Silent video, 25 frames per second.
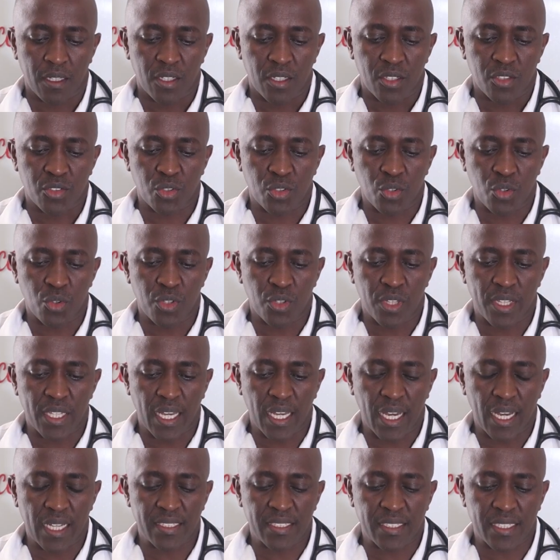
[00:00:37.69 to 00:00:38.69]
So
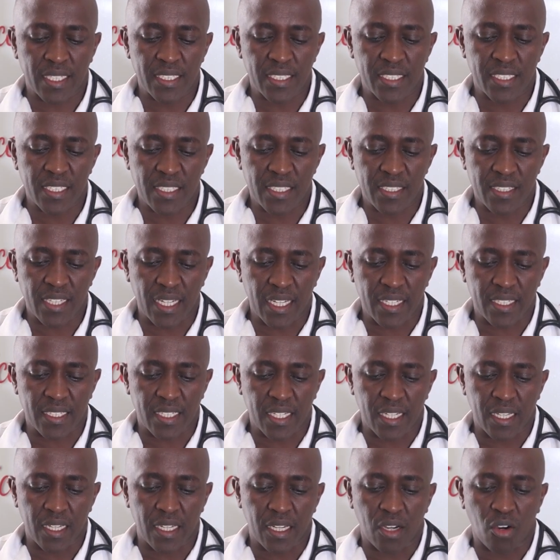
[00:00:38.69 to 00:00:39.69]
there are stages that
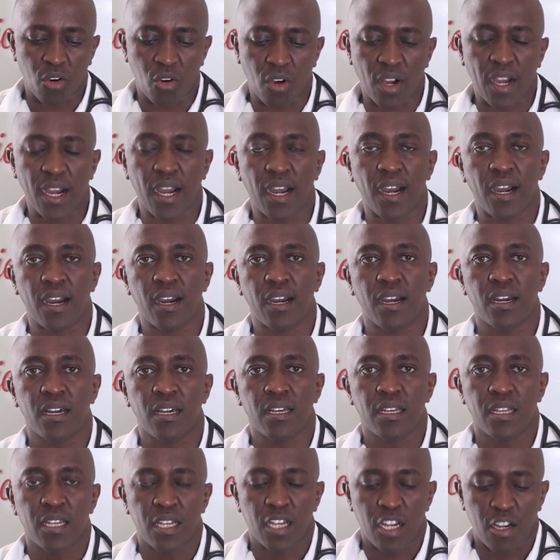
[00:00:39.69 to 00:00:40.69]
occur
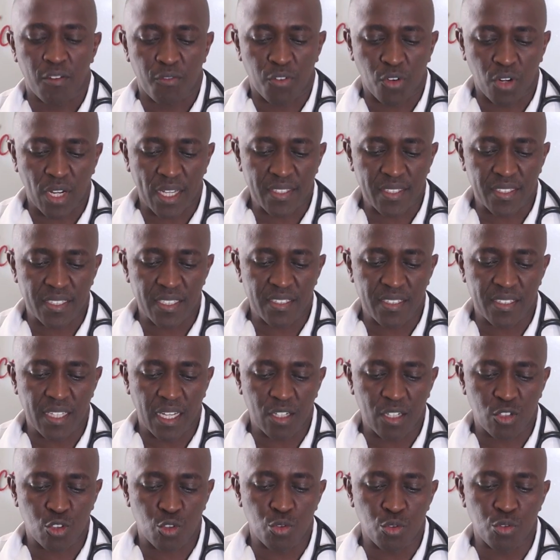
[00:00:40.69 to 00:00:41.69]
for a
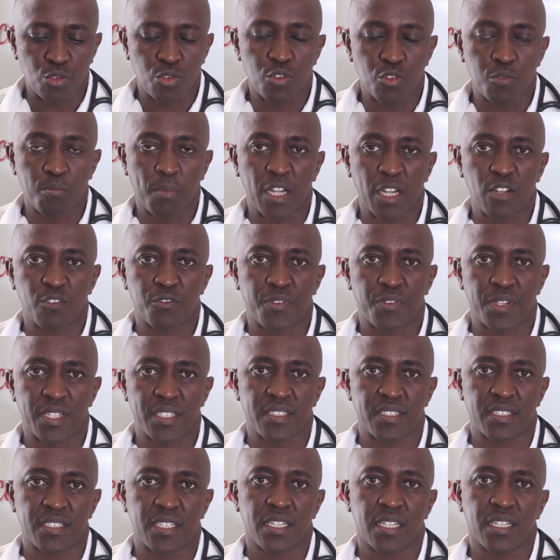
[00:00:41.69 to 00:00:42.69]
seizure to
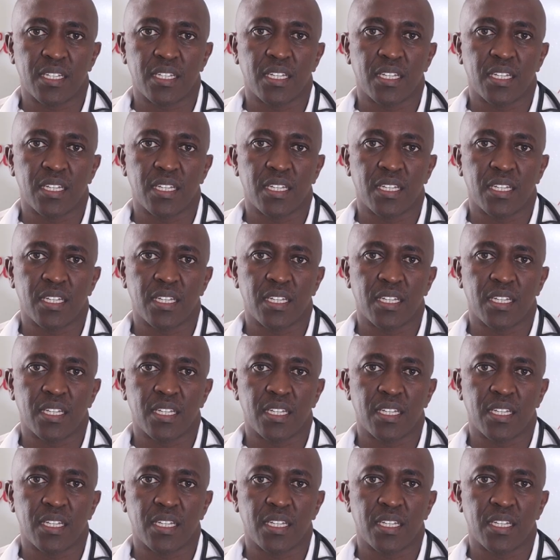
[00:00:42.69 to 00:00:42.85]
manifest.